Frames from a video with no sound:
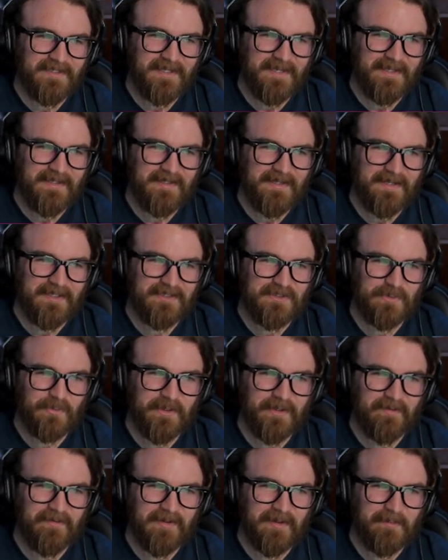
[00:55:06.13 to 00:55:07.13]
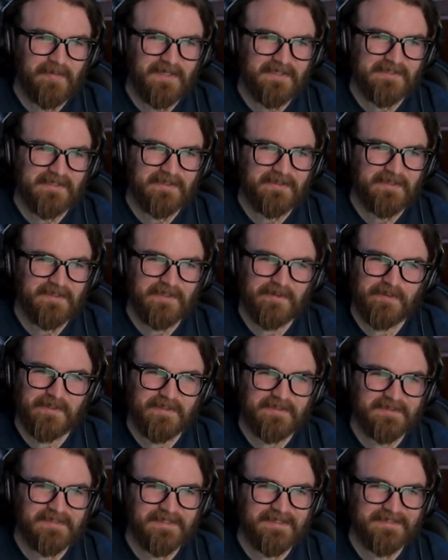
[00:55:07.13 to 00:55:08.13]
AI to where they basically don't
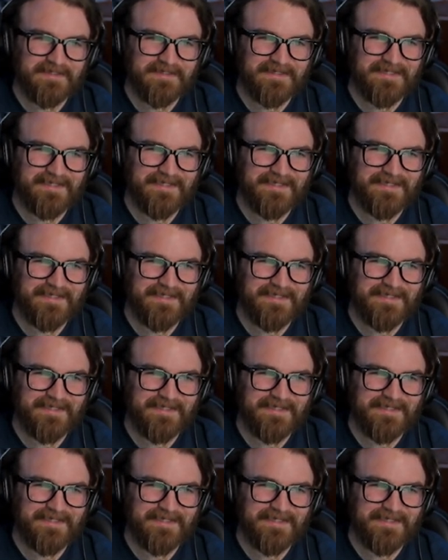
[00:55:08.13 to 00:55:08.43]
exist.